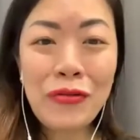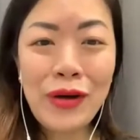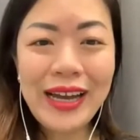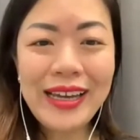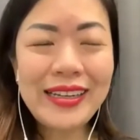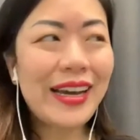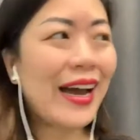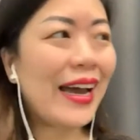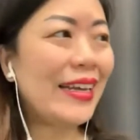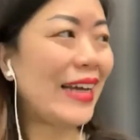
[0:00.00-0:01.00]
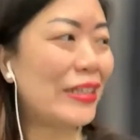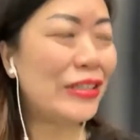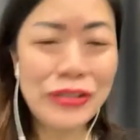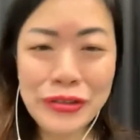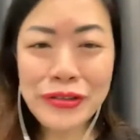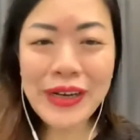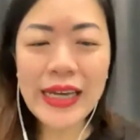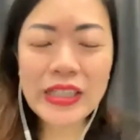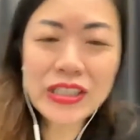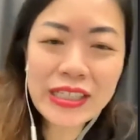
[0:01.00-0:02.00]
know what? I
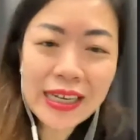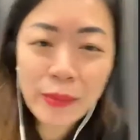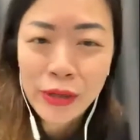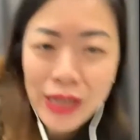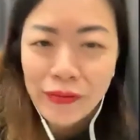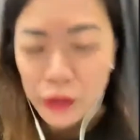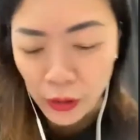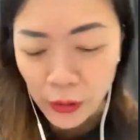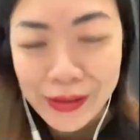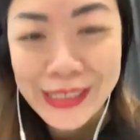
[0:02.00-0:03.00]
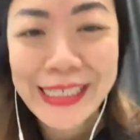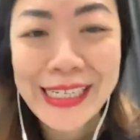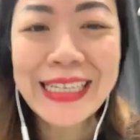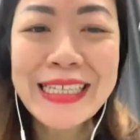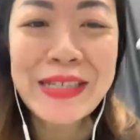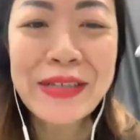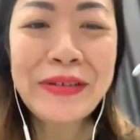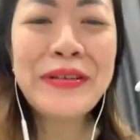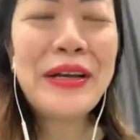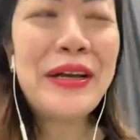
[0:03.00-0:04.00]
do actually. I'm gonna have to go out to see
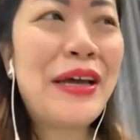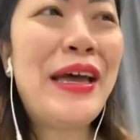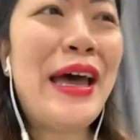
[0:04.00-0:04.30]
it. So